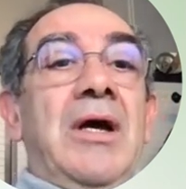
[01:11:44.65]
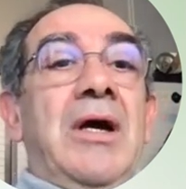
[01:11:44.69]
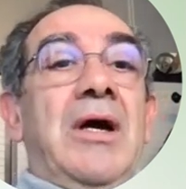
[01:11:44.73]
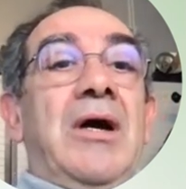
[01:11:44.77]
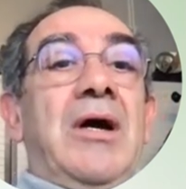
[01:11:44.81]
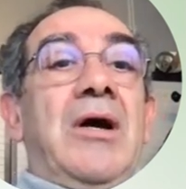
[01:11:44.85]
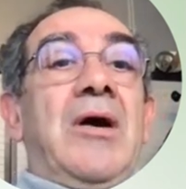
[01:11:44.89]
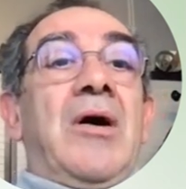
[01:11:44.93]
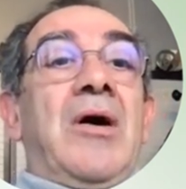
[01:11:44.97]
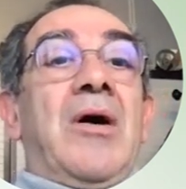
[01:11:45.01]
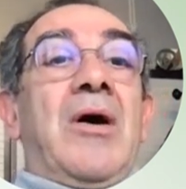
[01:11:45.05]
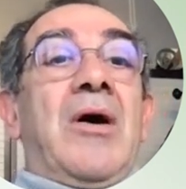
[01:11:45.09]

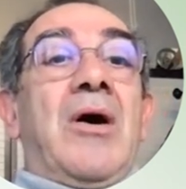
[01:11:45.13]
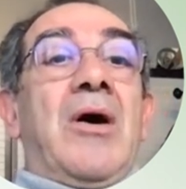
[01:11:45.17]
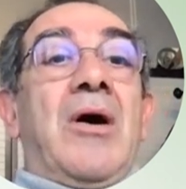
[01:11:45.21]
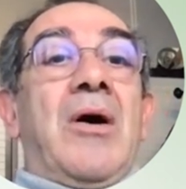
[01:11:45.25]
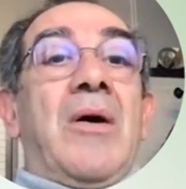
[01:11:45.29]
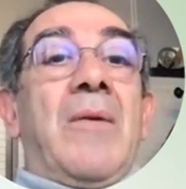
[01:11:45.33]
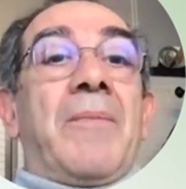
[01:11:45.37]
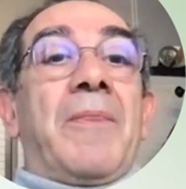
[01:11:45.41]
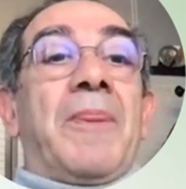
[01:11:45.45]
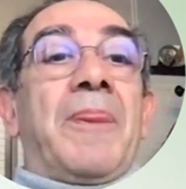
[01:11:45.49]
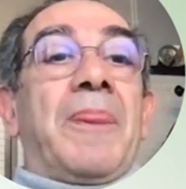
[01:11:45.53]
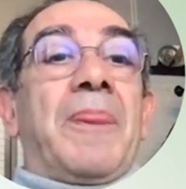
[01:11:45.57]

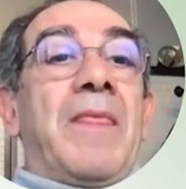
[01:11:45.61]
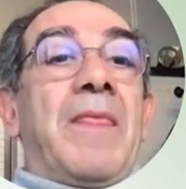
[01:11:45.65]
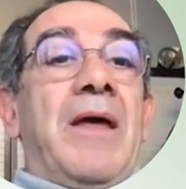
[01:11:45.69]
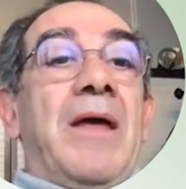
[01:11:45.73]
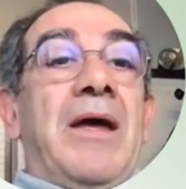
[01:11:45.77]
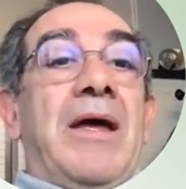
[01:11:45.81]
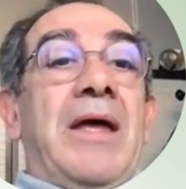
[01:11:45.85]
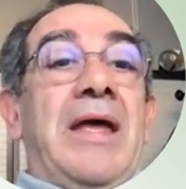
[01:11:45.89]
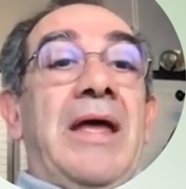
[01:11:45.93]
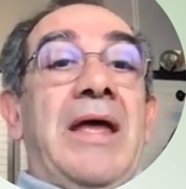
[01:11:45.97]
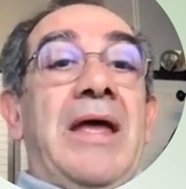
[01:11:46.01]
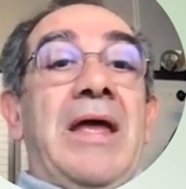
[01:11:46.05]
And
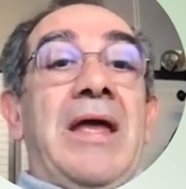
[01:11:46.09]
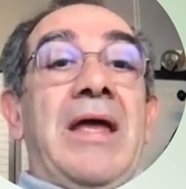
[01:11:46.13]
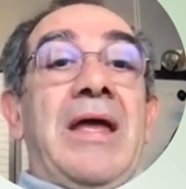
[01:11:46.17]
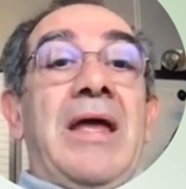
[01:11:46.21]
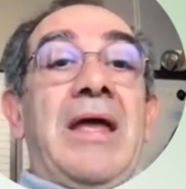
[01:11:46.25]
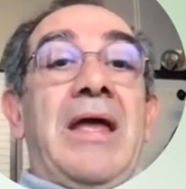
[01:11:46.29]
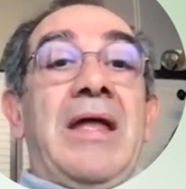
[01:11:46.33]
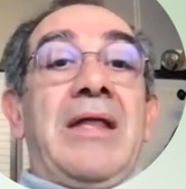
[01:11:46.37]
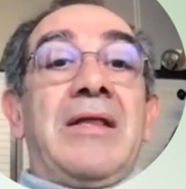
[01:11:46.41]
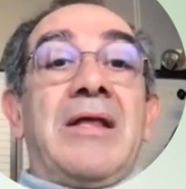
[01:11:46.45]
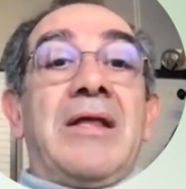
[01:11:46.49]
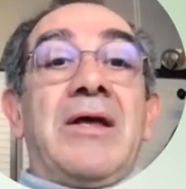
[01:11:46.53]

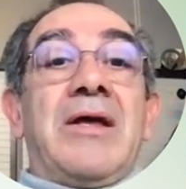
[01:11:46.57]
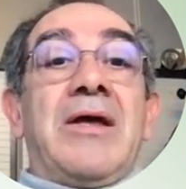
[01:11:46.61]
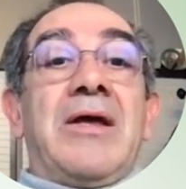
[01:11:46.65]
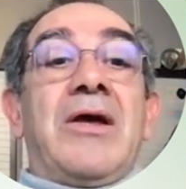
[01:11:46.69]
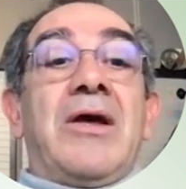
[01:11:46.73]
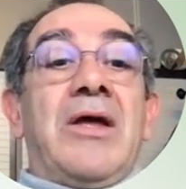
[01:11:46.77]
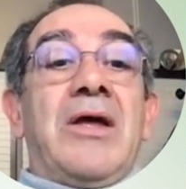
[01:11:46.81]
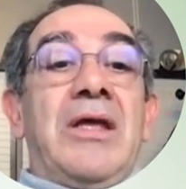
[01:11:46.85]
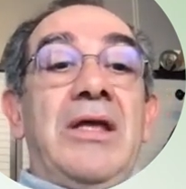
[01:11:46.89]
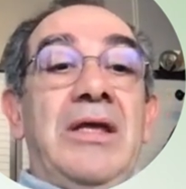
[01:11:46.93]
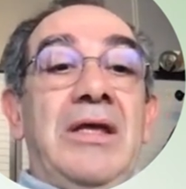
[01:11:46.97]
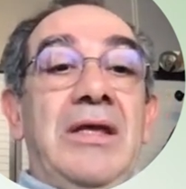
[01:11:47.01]

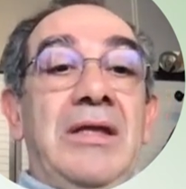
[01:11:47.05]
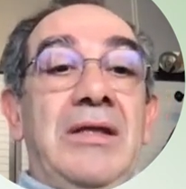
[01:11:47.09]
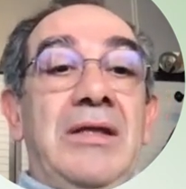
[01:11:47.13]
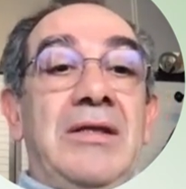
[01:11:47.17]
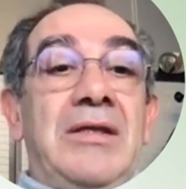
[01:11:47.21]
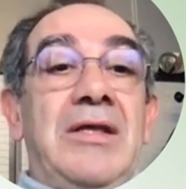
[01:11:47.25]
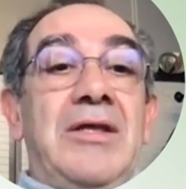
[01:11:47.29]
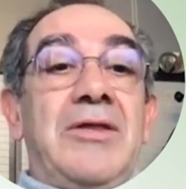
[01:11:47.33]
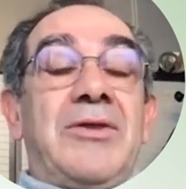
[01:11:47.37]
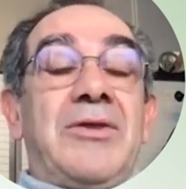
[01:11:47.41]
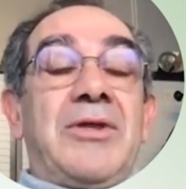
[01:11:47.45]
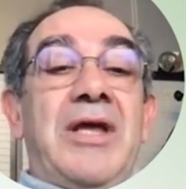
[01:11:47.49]
in
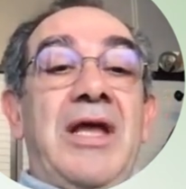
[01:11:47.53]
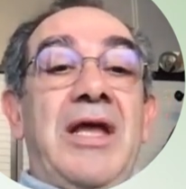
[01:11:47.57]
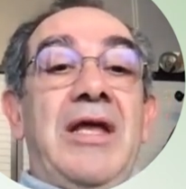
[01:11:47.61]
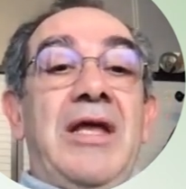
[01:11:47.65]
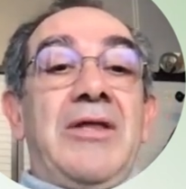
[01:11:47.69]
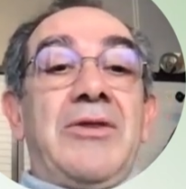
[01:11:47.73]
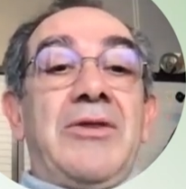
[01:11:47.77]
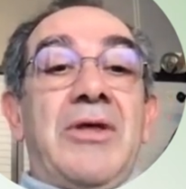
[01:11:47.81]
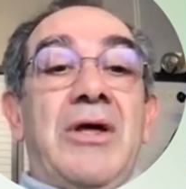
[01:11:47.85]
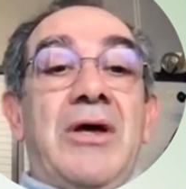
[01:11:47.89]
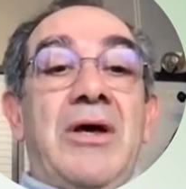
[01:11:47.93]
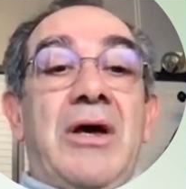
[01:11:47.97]
this
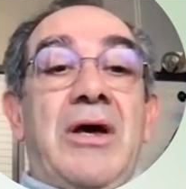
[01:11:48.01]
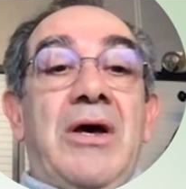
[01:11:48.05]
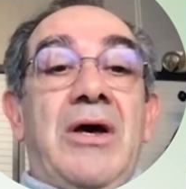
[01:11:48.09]
case,